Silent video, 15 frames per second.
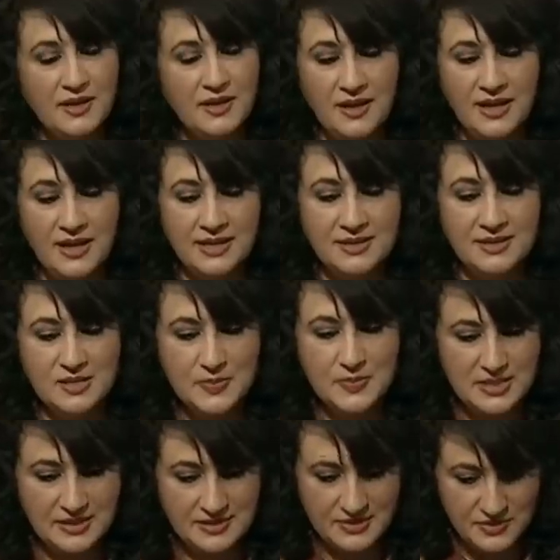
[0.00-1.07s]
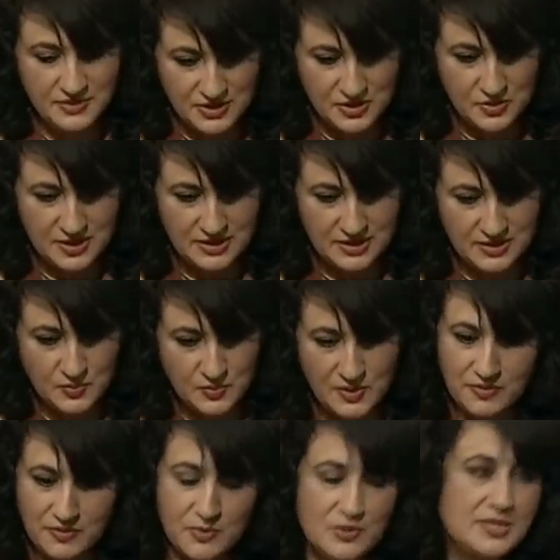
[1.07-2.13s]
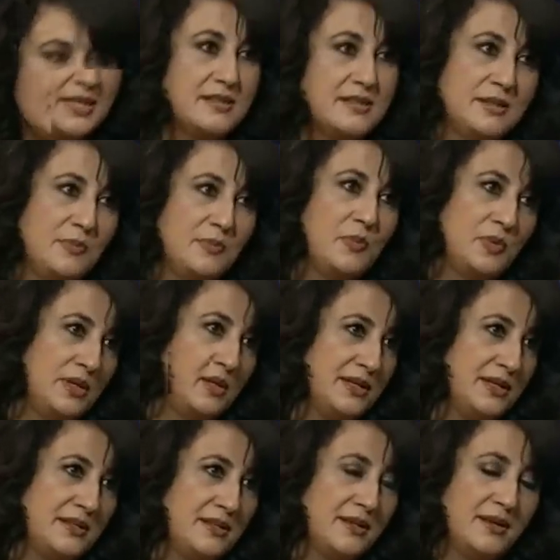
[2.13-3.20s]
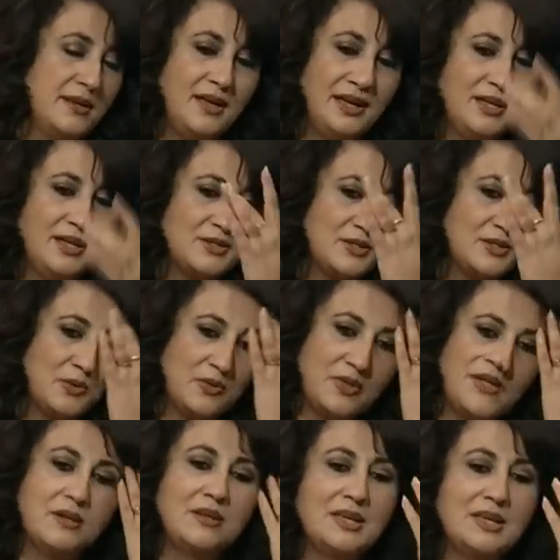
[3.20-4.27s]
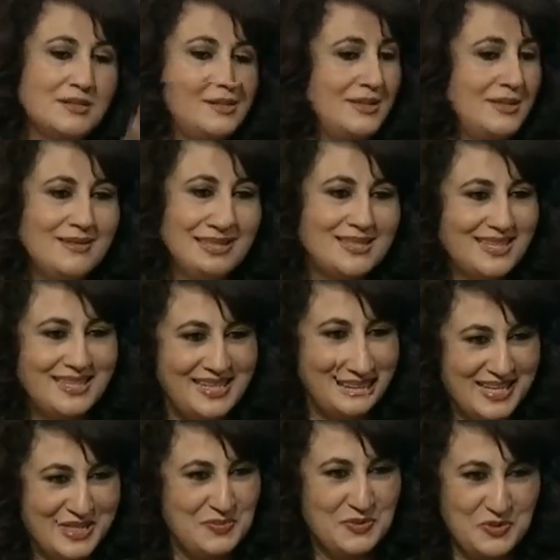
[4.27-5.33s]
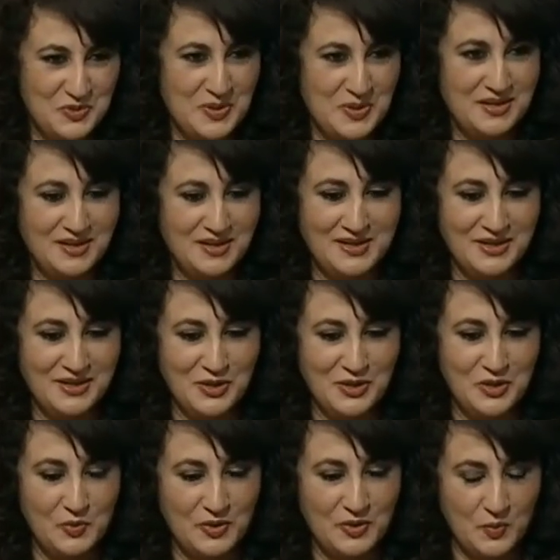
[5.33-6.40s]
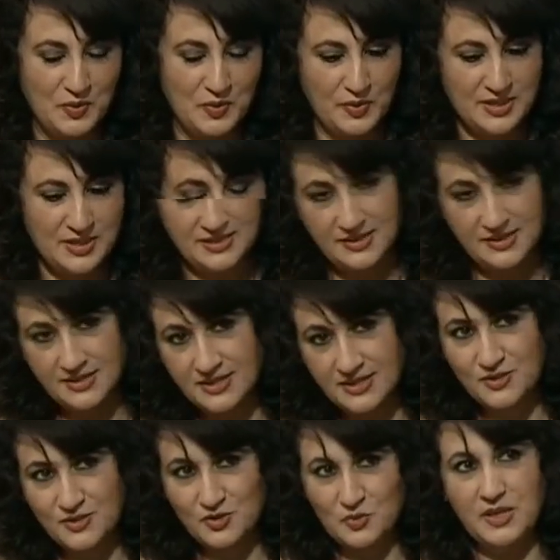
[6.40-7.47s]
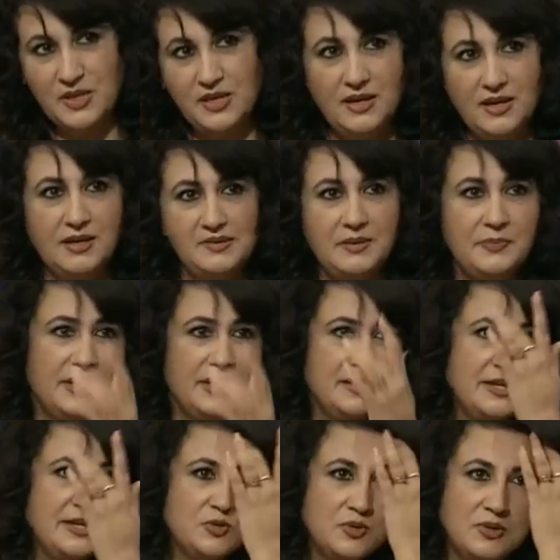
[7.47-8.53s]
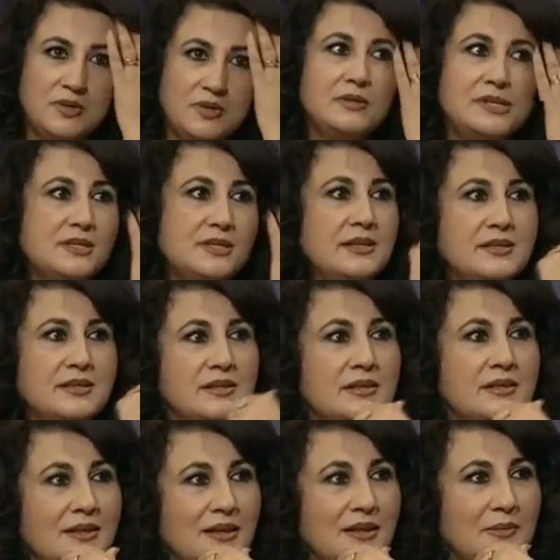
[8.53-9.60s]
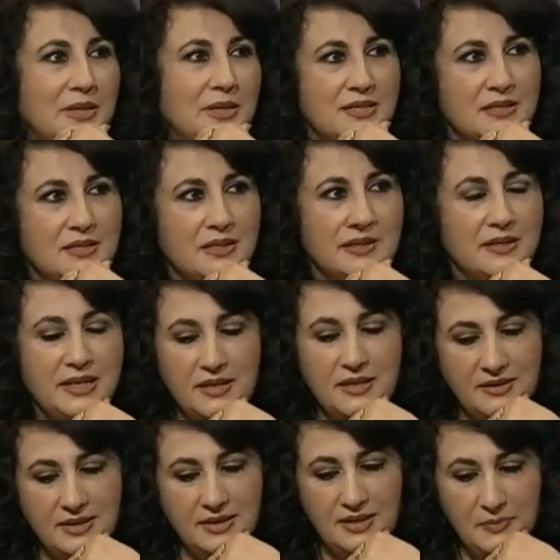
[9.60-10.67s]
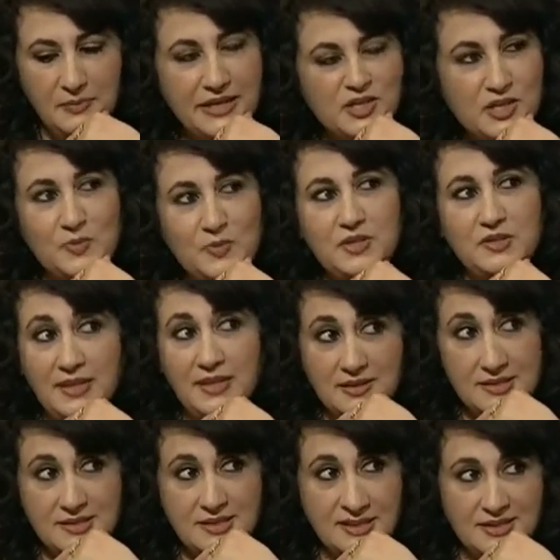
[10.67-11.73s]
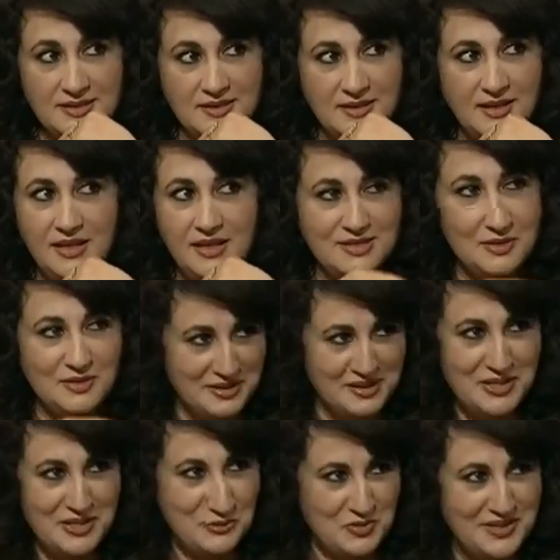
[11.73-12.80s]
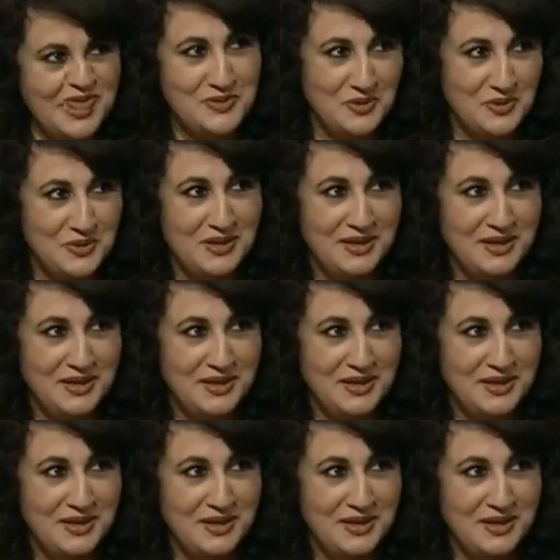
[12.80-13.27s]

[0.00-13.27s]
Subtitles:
And this particular district is one of the most densely populated. So, yes, there is a connect between, you know, what is considered to be a natural disaster, but then the management of that disaster is not natural at all.